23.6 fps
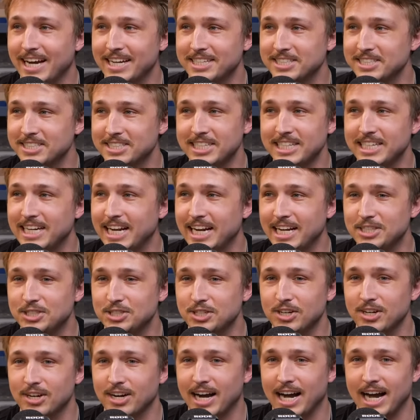as a mm-hmm.
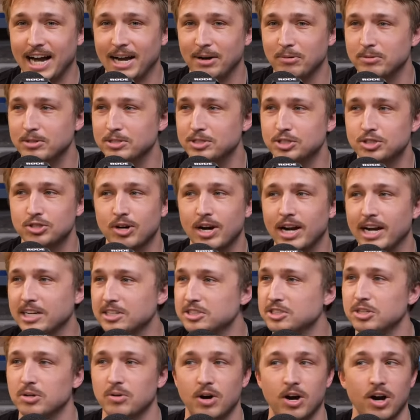teenager i was
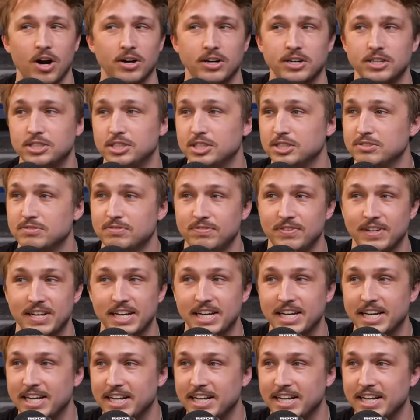trying so hard to just fit